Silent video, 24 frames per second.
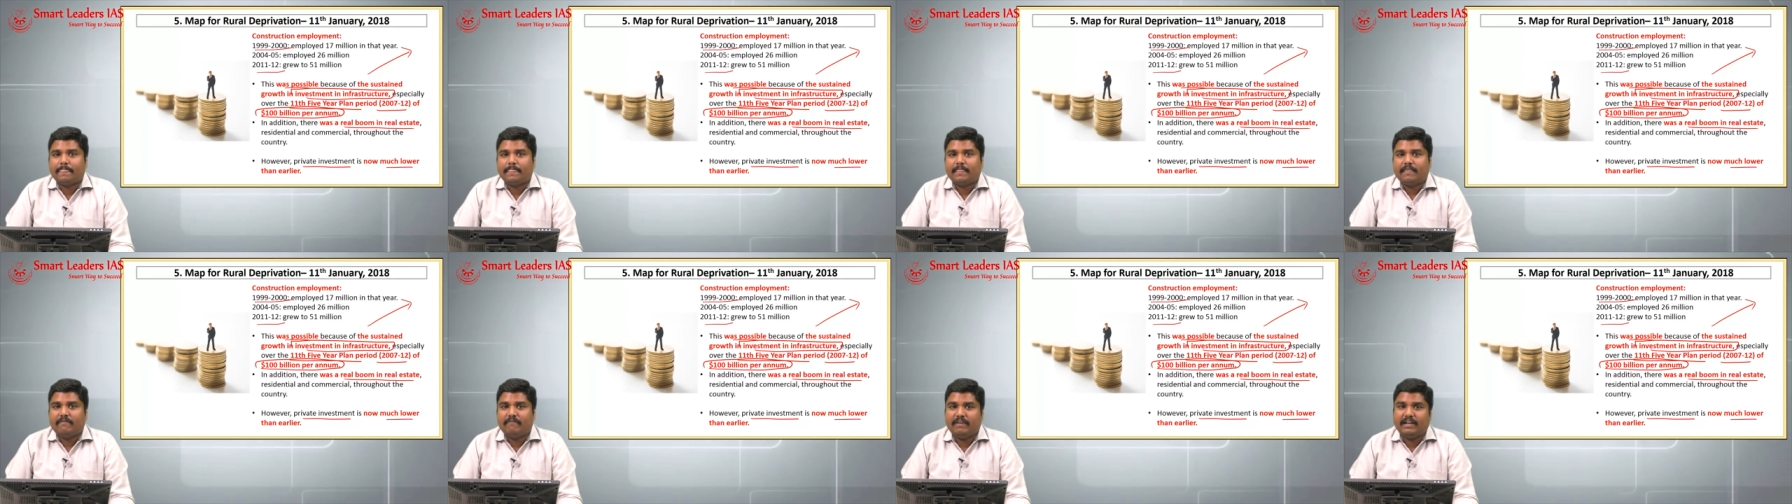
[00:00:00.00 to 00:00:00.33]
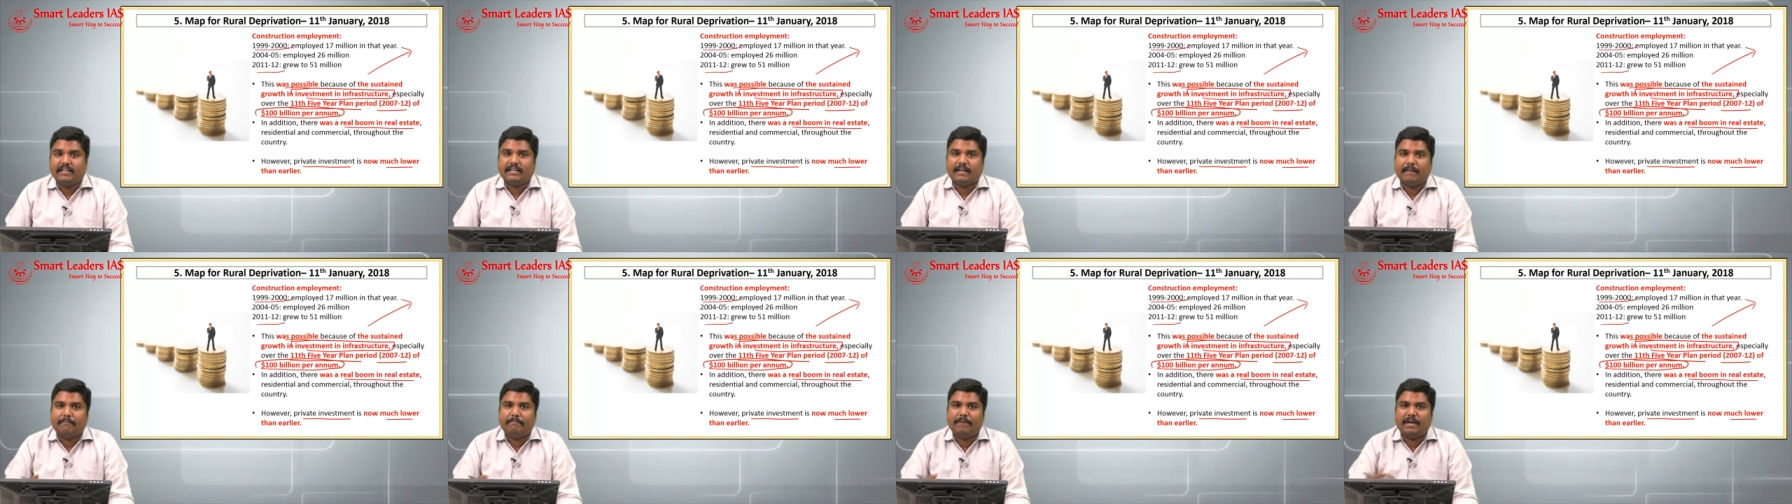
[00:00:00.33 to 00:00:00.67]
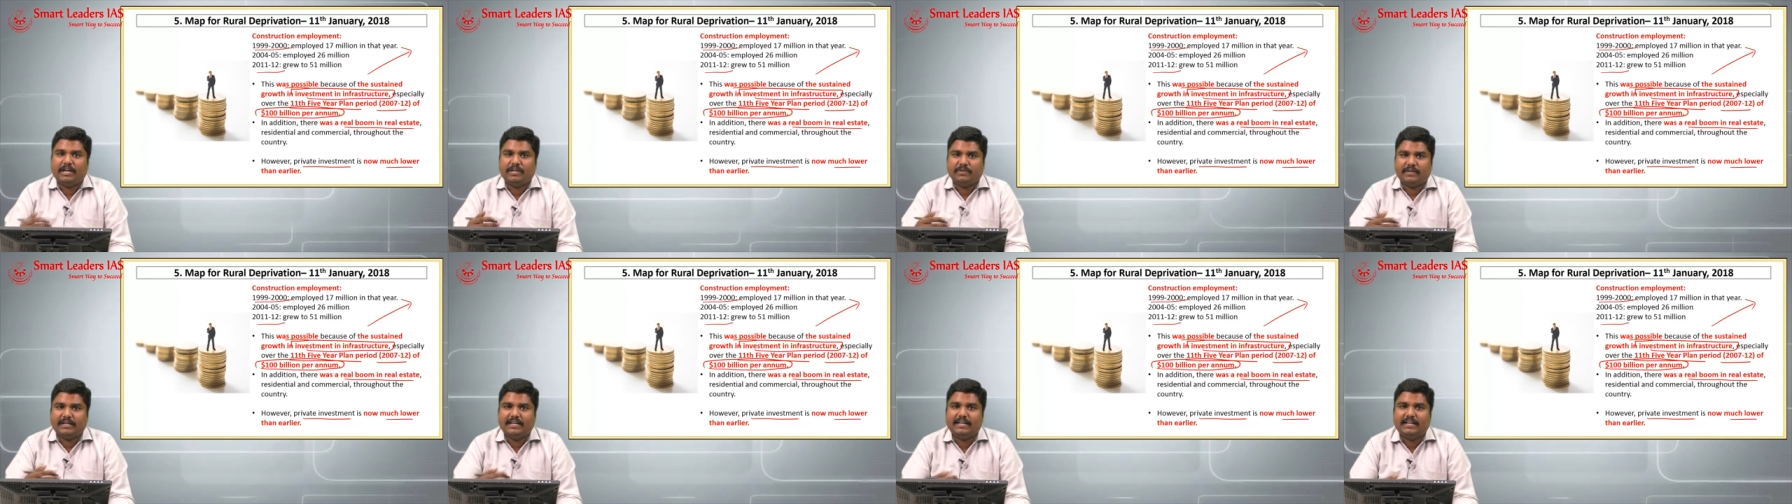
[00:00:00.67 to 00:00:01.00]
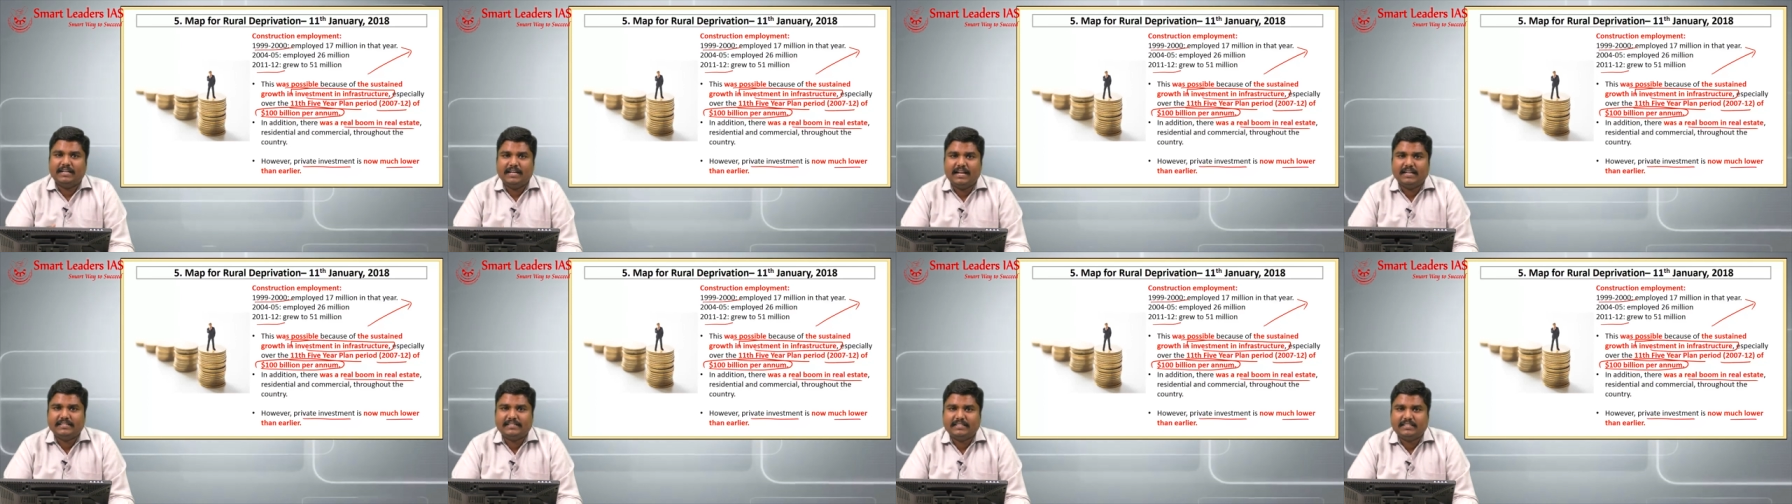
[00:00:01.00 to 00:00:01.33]
when compared to
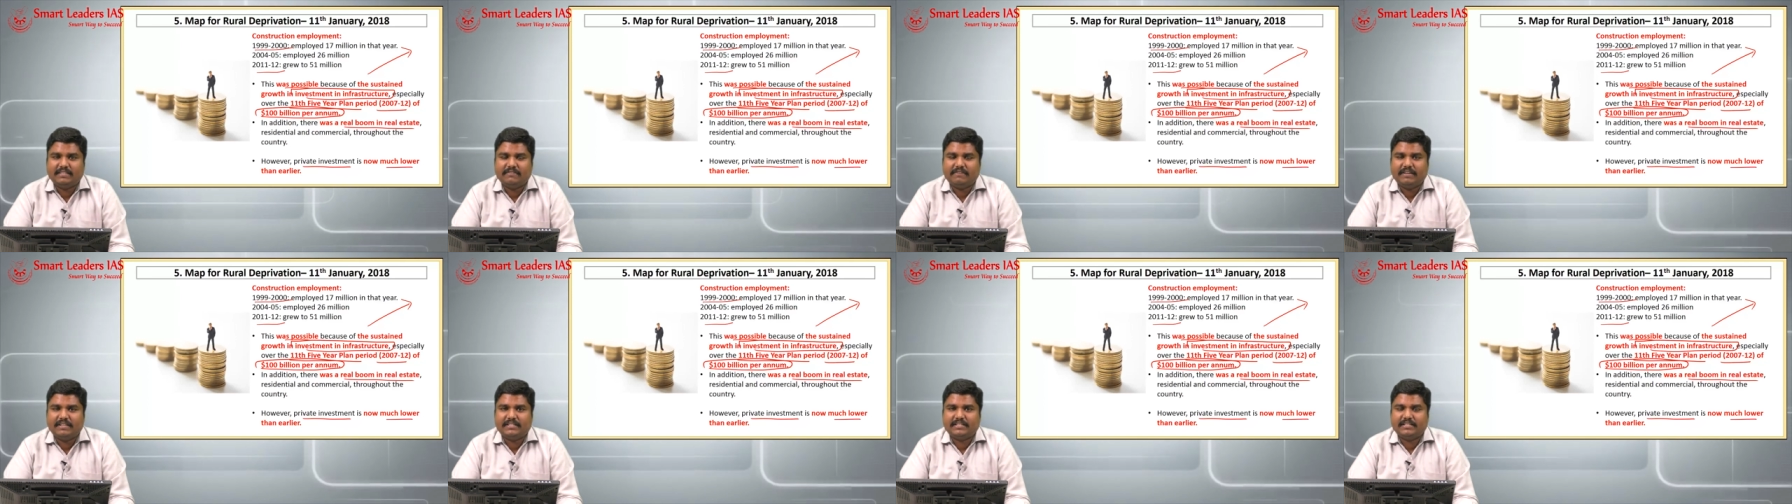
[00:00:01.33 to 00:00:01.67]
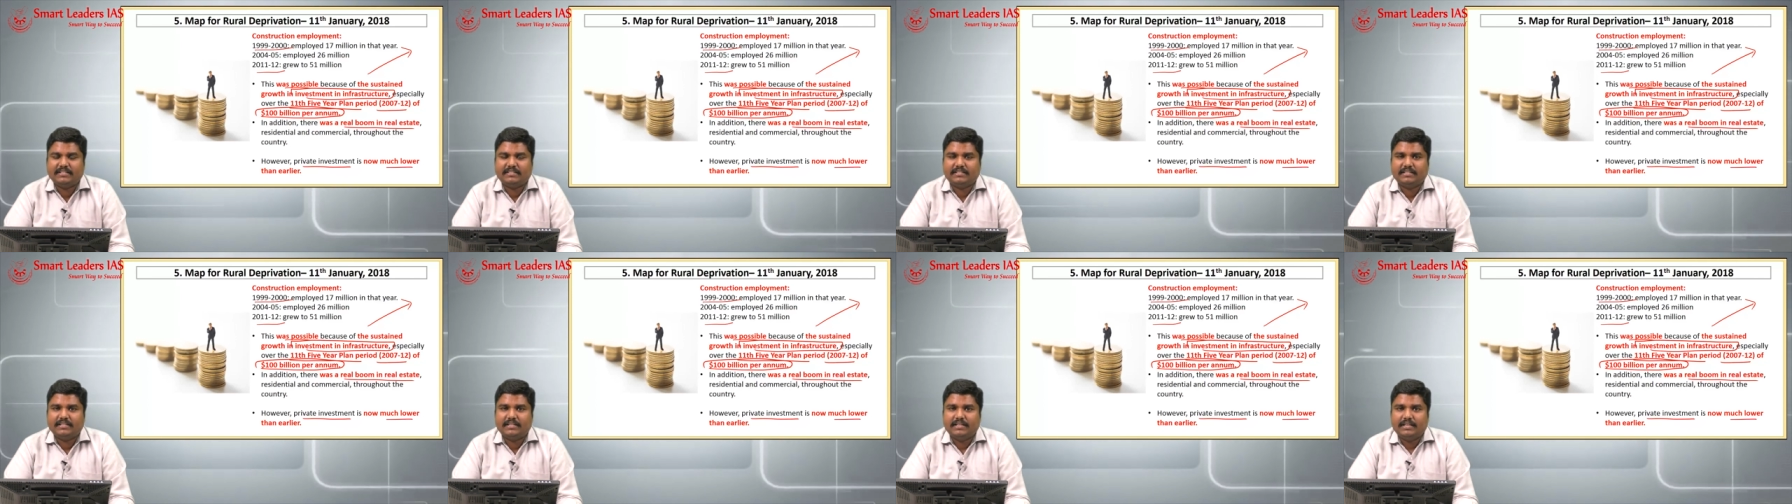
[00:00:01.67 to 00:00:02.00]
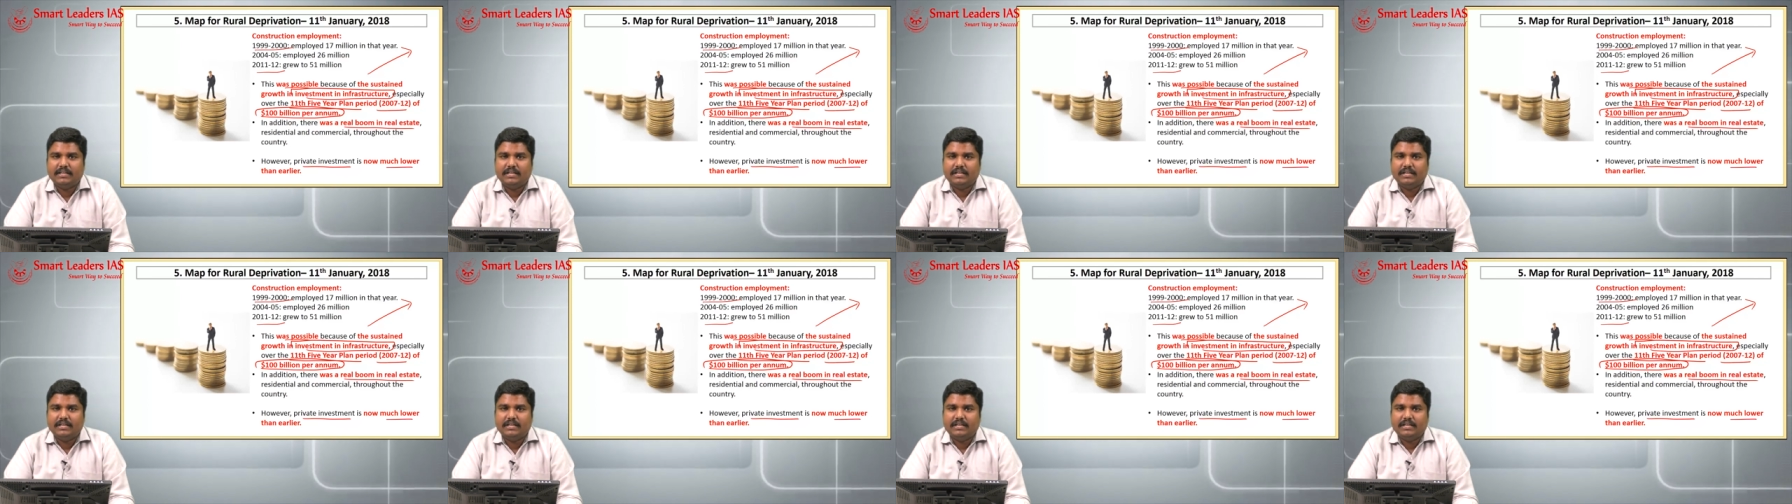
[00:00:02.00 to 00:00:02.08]
earlier situations.